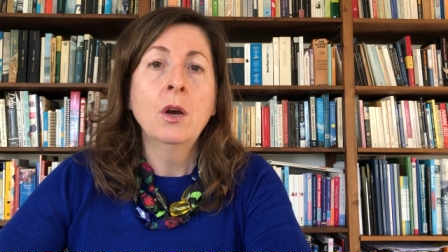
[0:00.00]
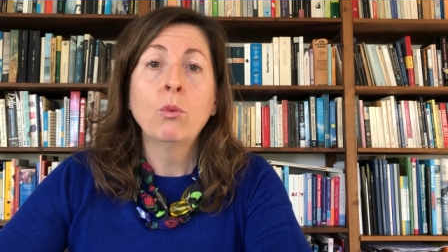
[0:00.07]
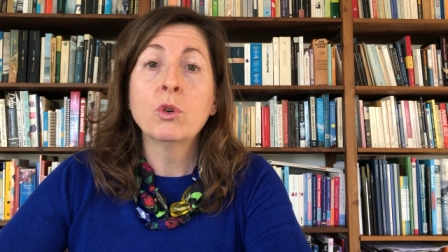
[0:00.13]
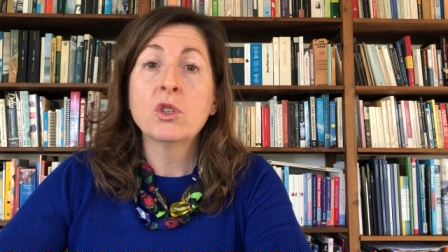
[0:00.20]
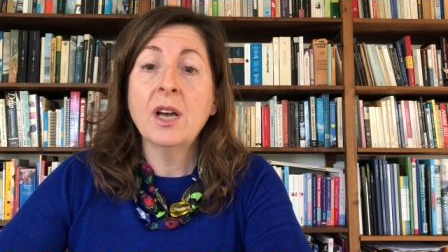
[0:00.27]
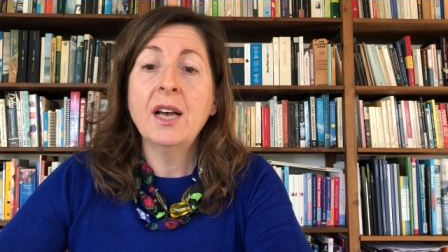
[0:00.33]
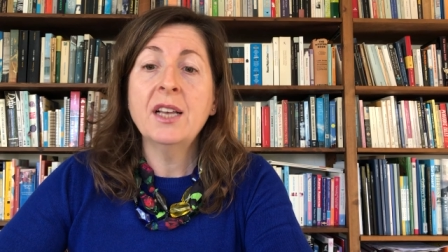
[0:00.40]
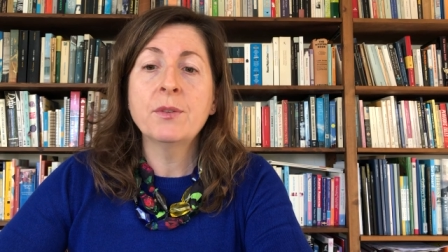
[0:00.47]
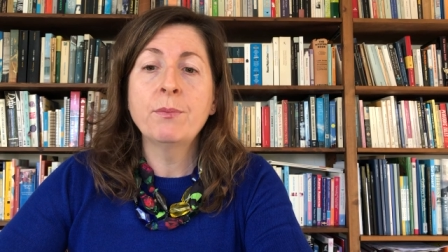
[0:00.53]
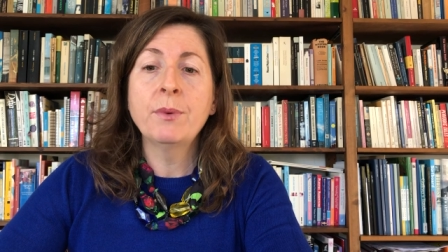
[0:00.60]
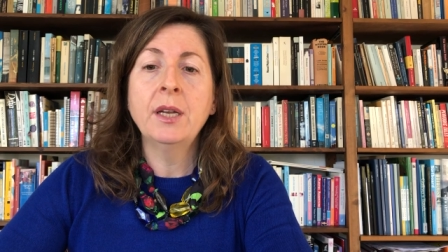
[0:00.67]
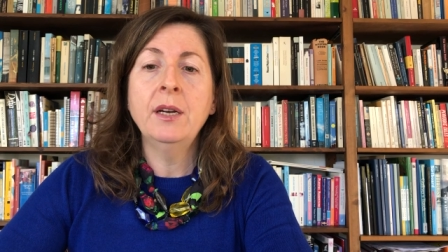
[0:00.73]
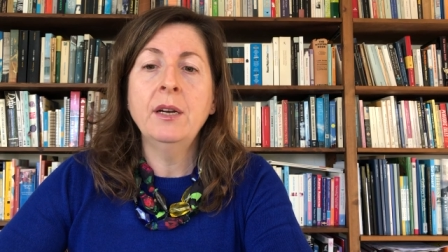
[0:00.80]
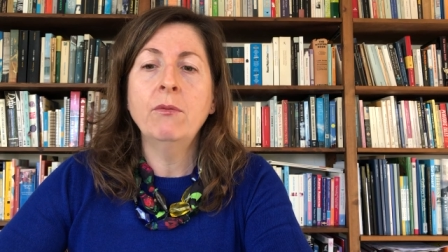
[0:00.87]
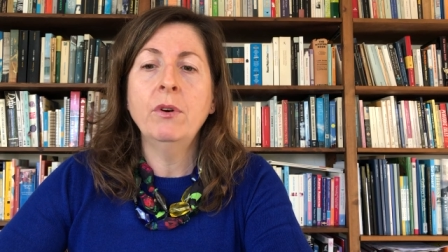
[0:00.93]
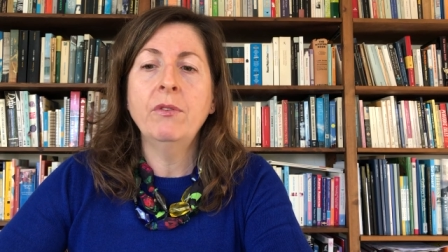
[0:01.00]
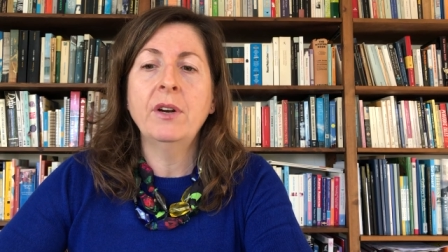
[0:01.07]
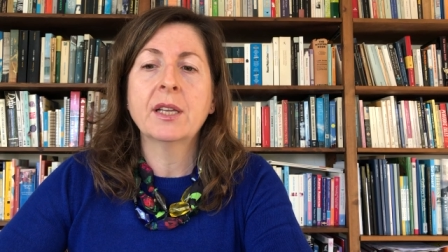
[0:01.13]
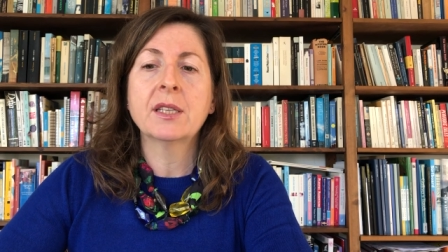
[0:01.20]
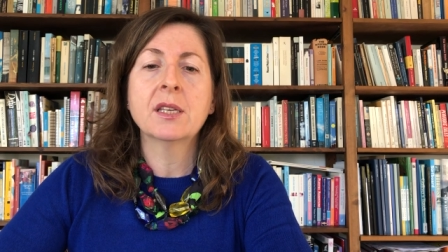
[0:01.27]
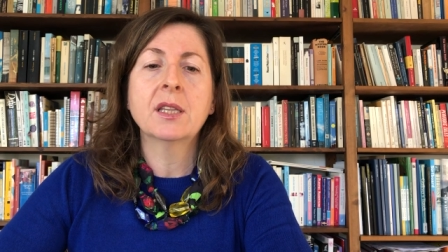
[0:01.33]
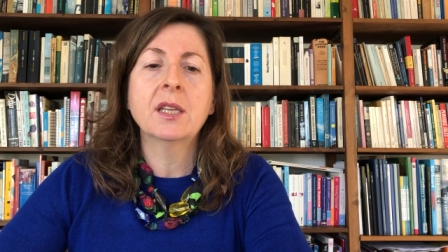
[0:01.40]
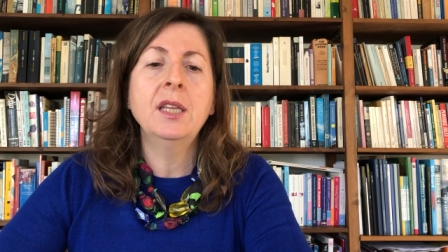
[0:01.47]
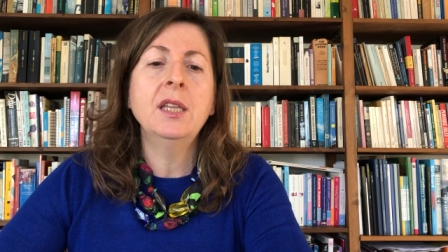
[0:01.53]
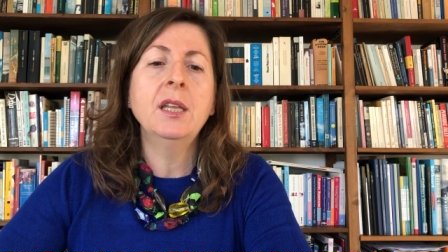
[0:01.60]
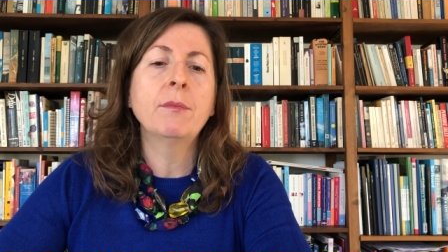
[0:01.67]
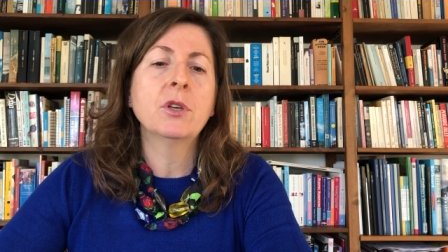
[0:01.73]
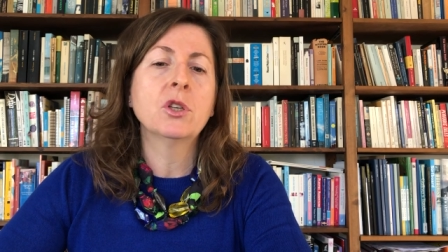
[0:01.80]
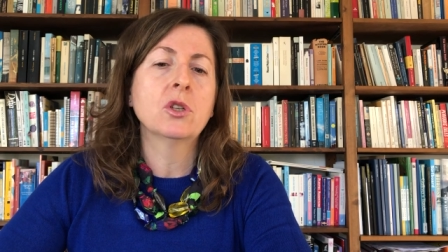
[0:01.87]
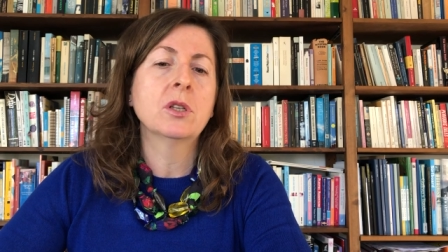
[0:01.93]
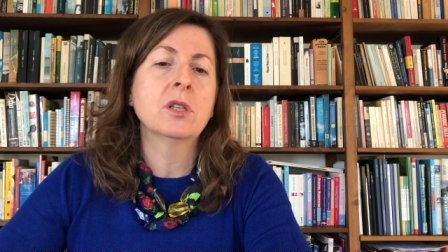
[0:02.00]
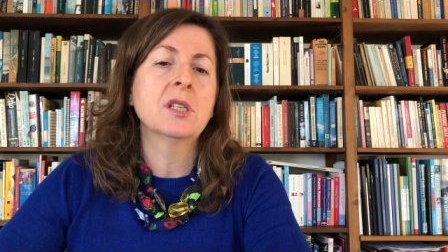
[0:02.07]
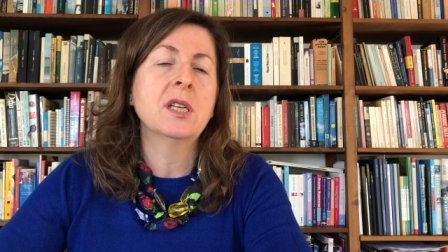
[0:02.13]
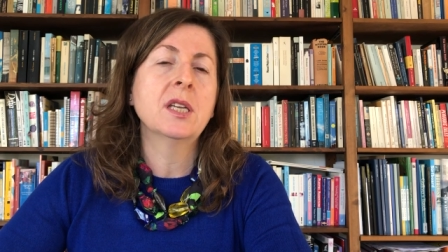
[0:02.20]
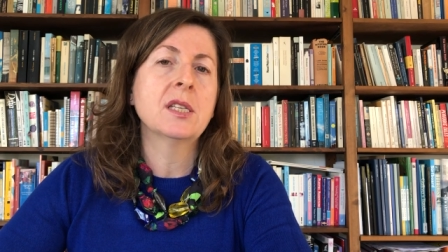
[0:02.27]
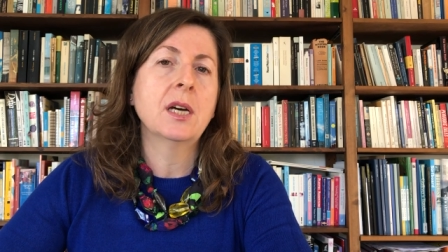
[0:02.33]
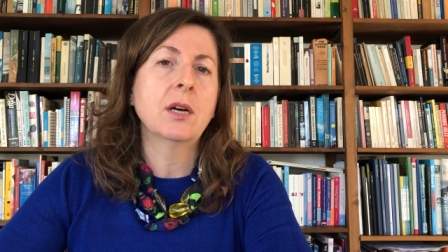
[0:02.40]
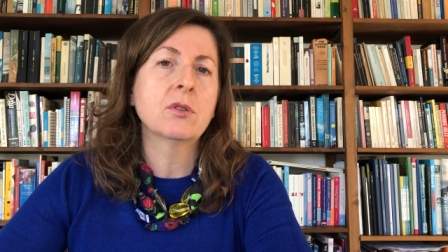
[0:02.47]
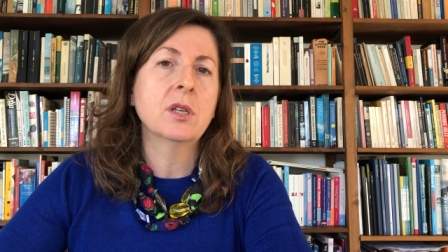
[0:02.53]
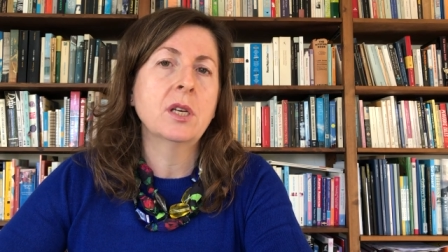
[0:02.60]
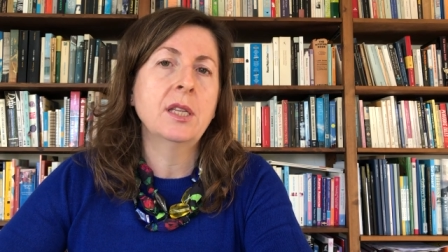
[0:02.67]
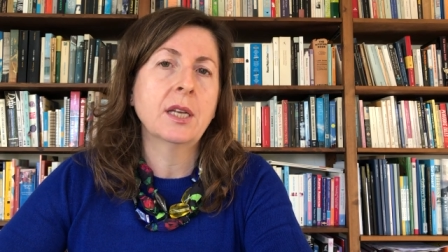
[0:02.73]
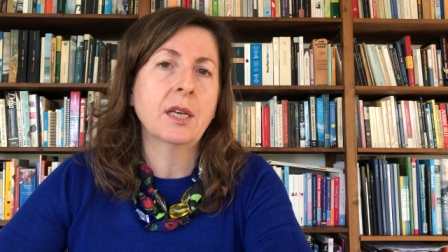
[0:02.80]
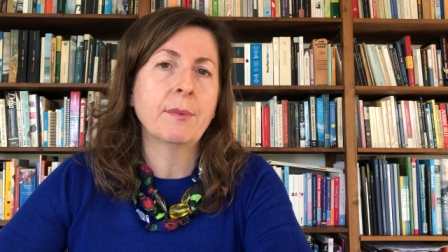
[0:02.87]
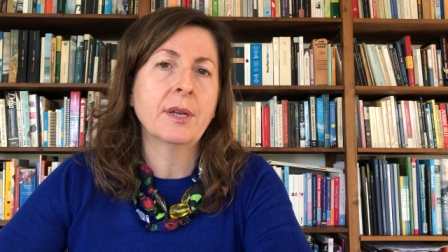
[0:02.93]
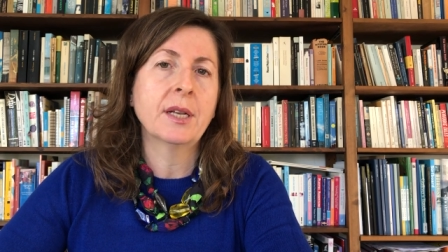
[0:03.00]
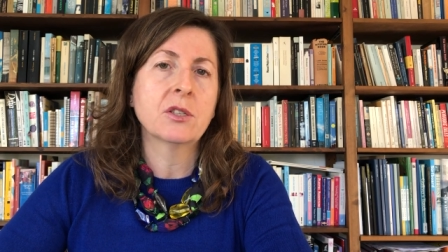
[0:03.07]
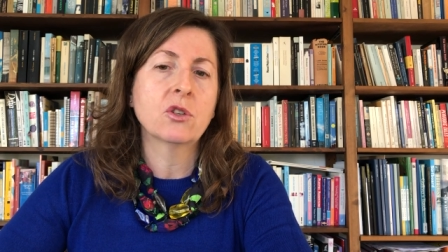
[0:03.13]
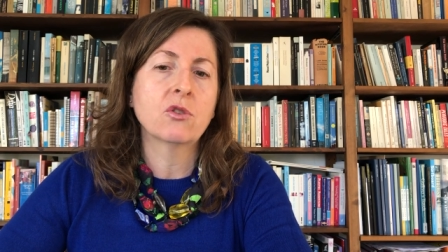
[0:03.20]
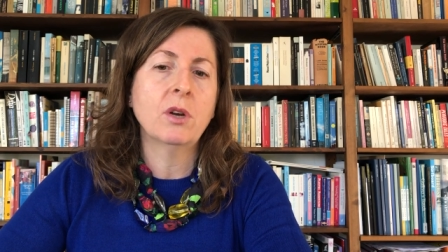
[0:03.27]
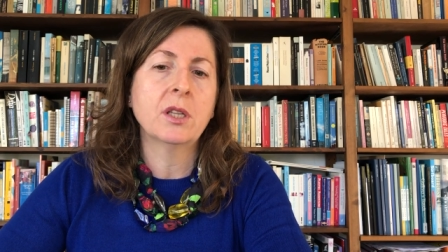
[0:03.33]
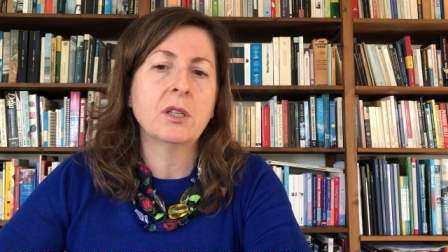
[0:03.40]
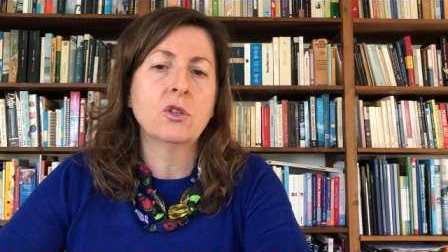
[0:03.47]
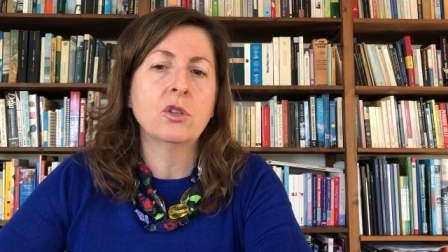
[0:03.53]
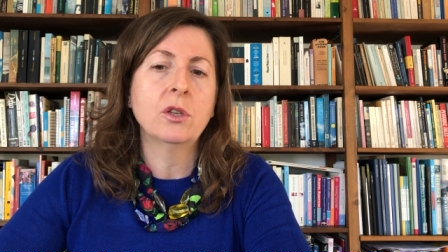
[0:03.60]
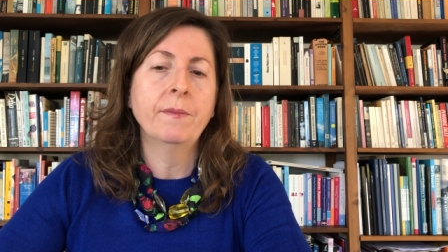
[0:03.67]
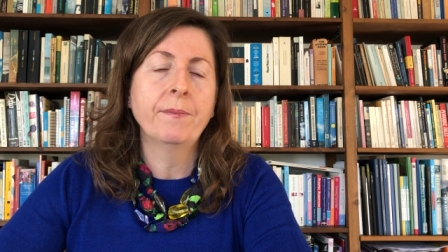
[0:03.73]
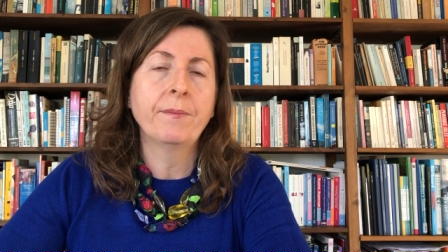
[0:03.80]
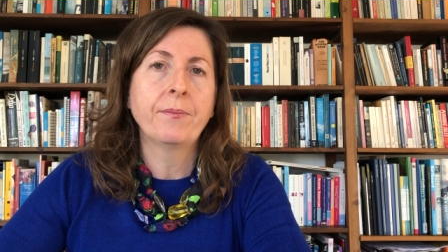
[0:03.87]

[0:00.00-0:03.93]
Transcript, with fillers: which has been reflected in the ambition set out in the chemicals strategy.